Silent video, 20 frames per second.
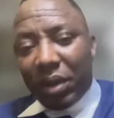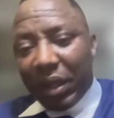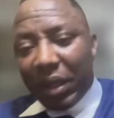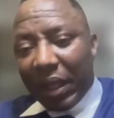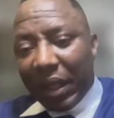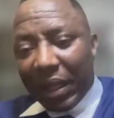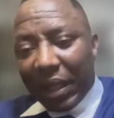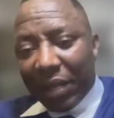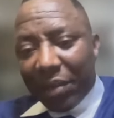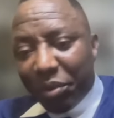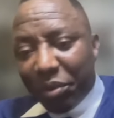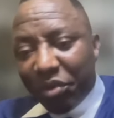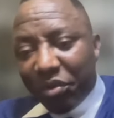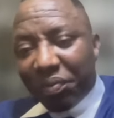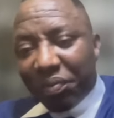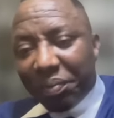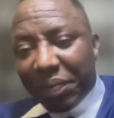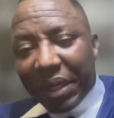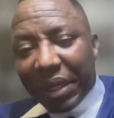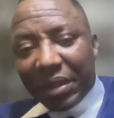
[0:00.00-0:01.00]
a
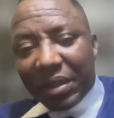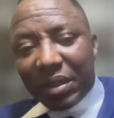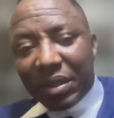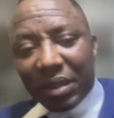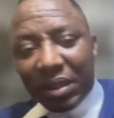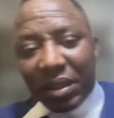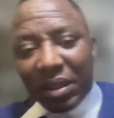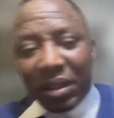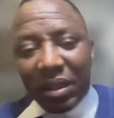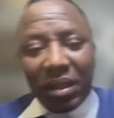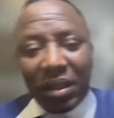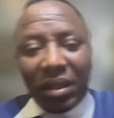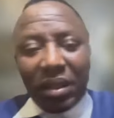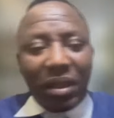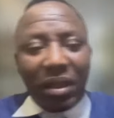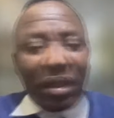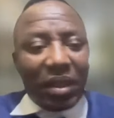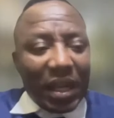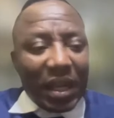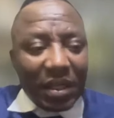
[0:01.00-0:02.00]
movement
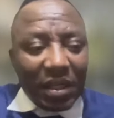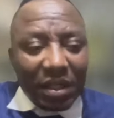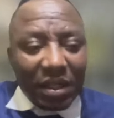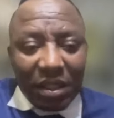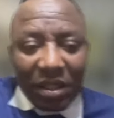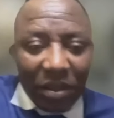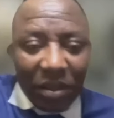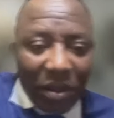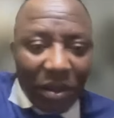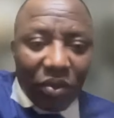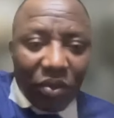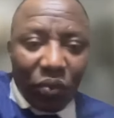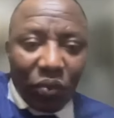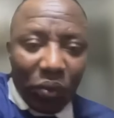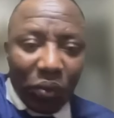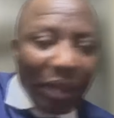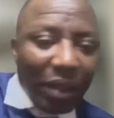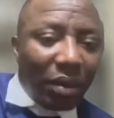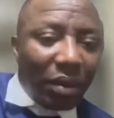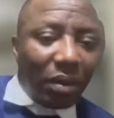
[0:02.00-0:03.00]
that is not
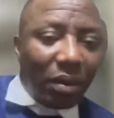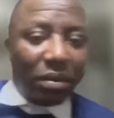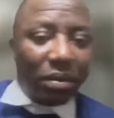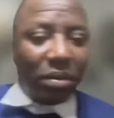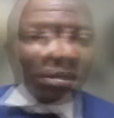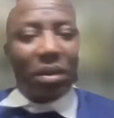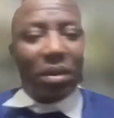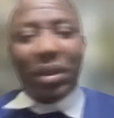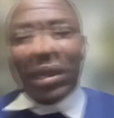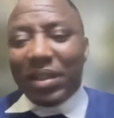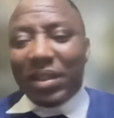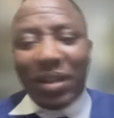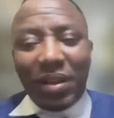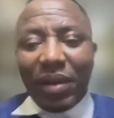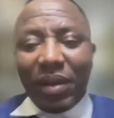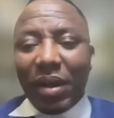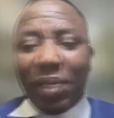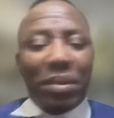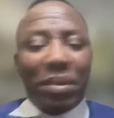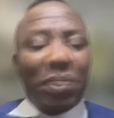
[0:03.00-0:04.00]
real. That's never
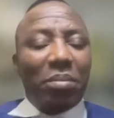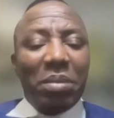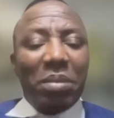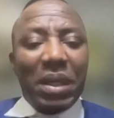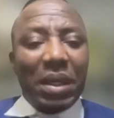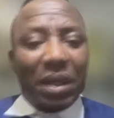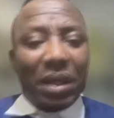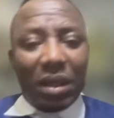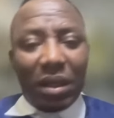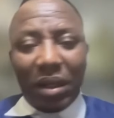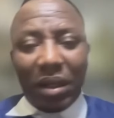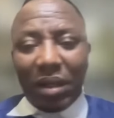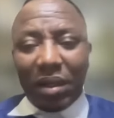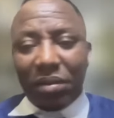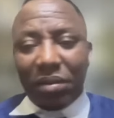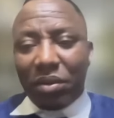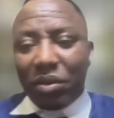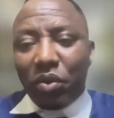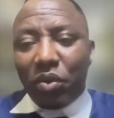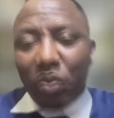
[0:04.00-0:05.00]
been me. What
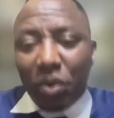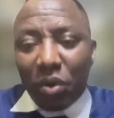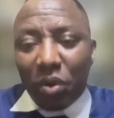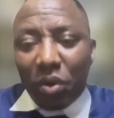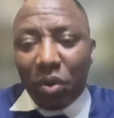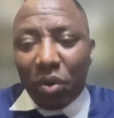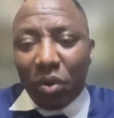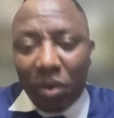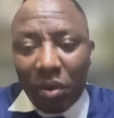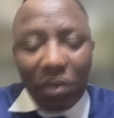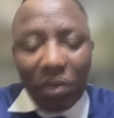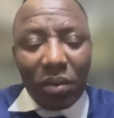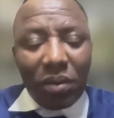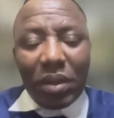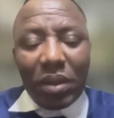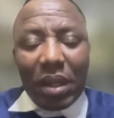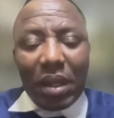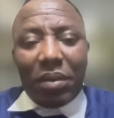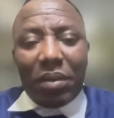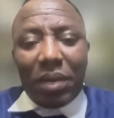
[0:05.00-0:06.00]
do you mean by it's not real?
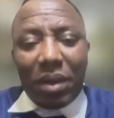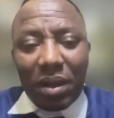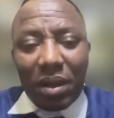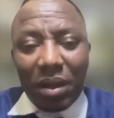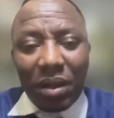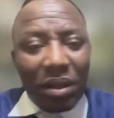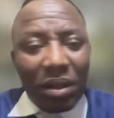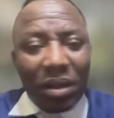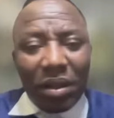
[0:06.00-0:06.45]
The Obidian